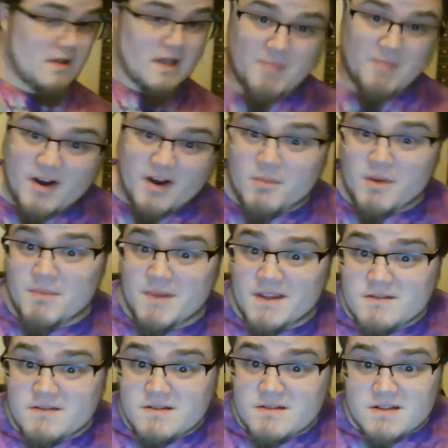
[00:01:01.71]
I paid all my
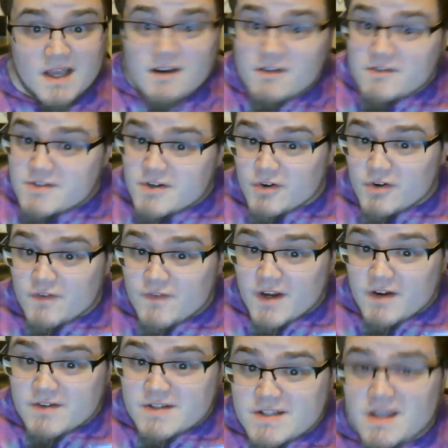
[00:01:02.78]
bills. I know it's
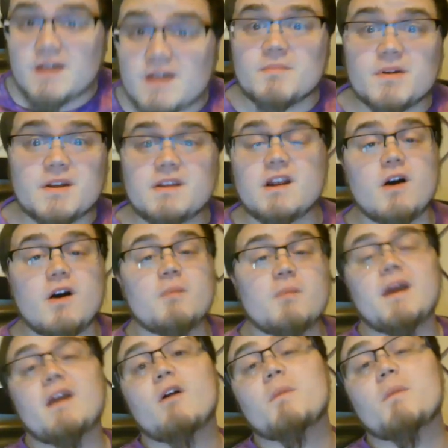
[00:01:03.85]
coronavirus time, but I
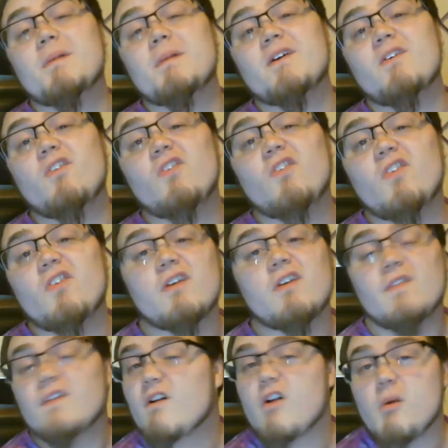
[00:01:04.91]
paid all my
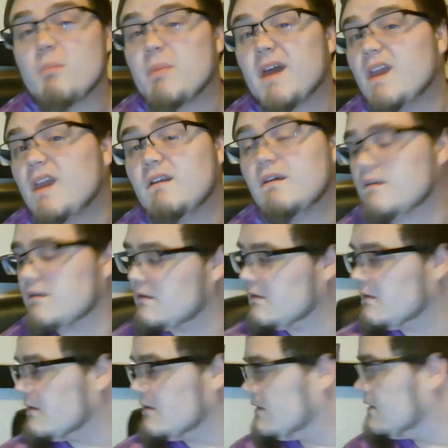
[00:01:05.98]
bills. They're all paid.
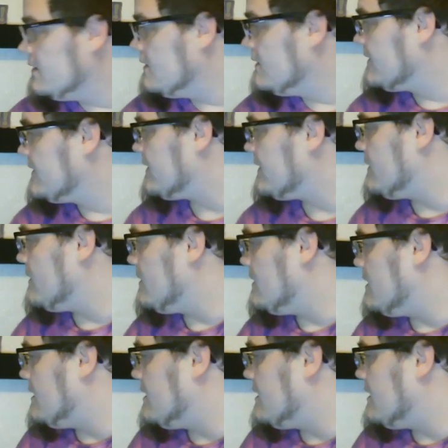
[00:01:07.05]
So,